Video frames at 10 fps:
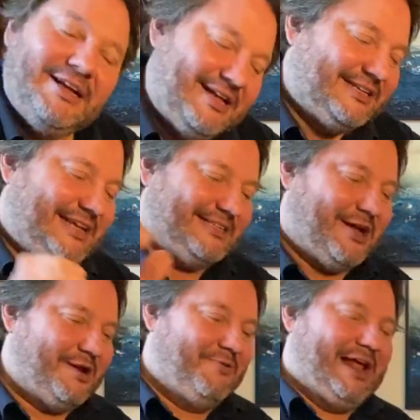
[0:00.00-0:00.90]
That's
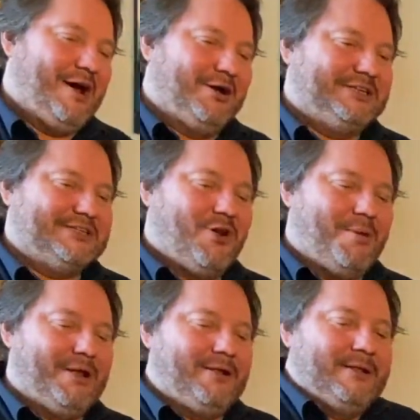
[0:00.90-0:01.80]
kind of really how I'd
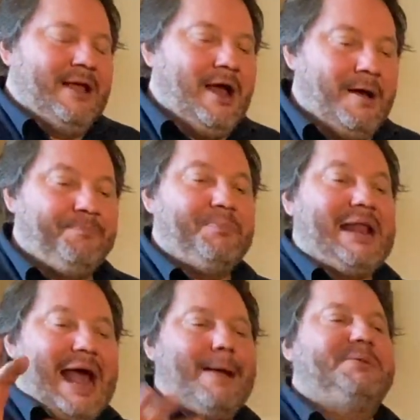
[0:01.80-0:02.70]
describe it.
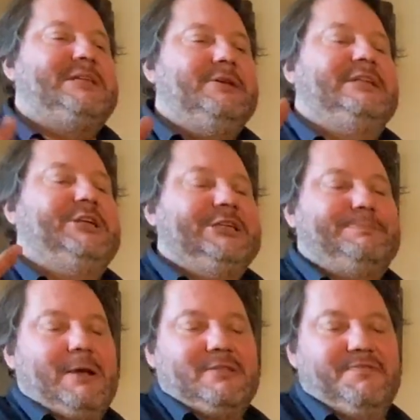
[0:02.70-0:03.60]
But absolutely delicious,
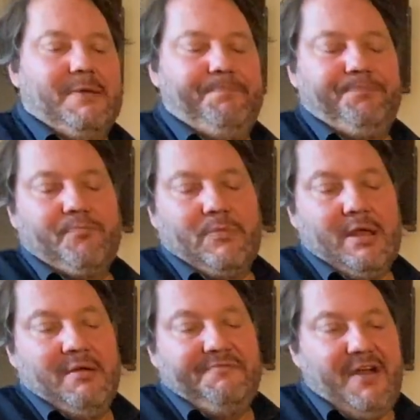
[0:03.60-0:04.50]
both of them.
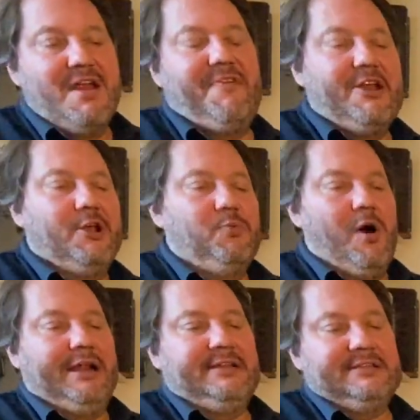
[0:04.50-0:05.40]
Very, very good
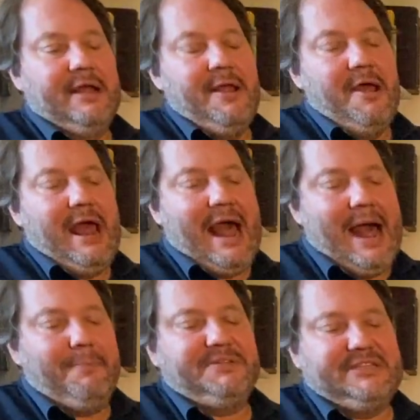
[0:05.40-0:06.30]
wines.
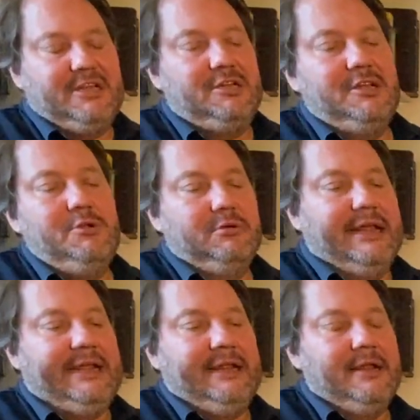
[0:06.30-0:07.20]

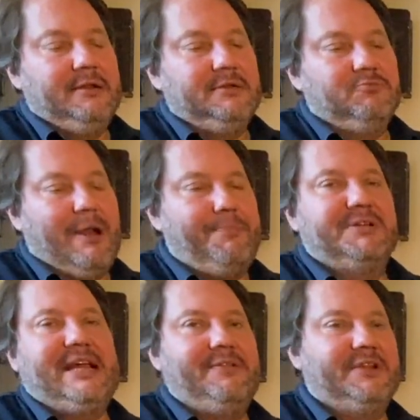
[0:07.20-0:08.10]
Absolutely
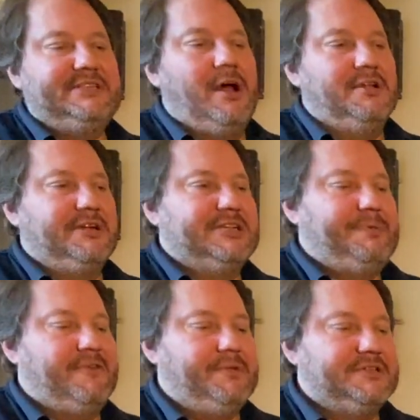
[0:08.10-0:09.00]
represent the styles I
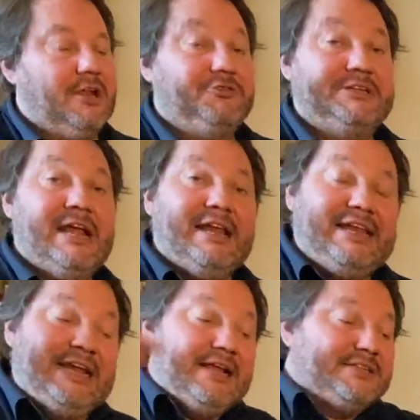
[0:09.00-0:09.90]
expect from those countries.
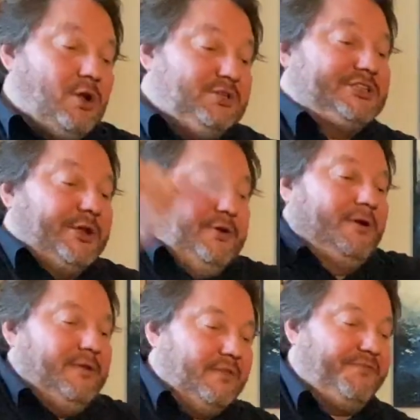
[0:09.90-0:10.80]
Leading us on to
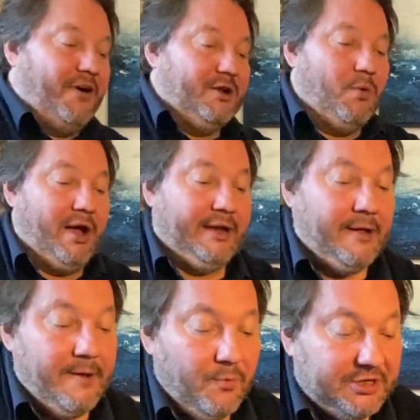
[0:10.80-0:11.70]
the final wine,
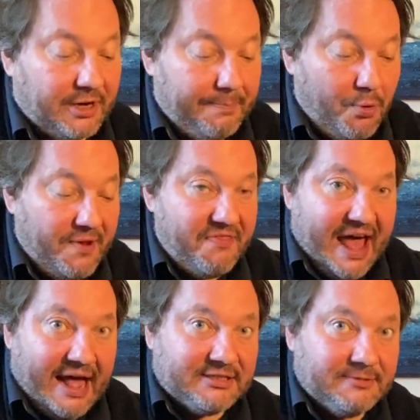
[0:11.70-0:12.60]
which I'm going to pour in
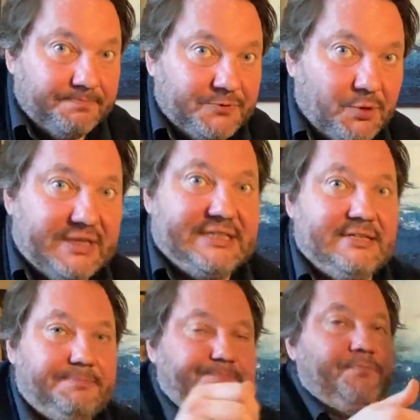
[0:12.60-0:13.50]
that. Do you know what this
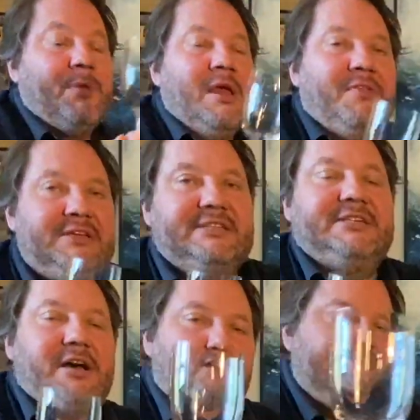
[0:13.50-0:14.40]
is? This is a
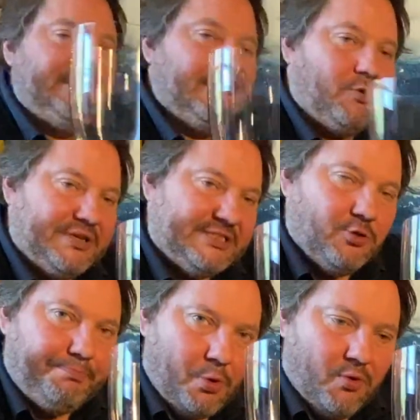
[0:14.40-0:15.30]
Dartington
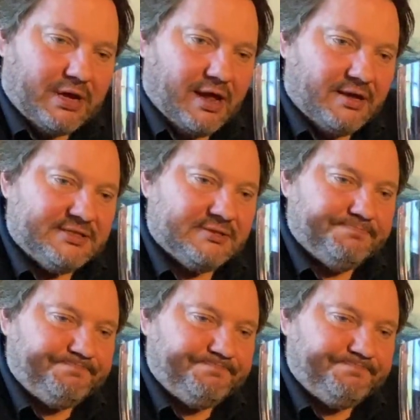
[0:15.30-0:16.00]
Crystal port glass.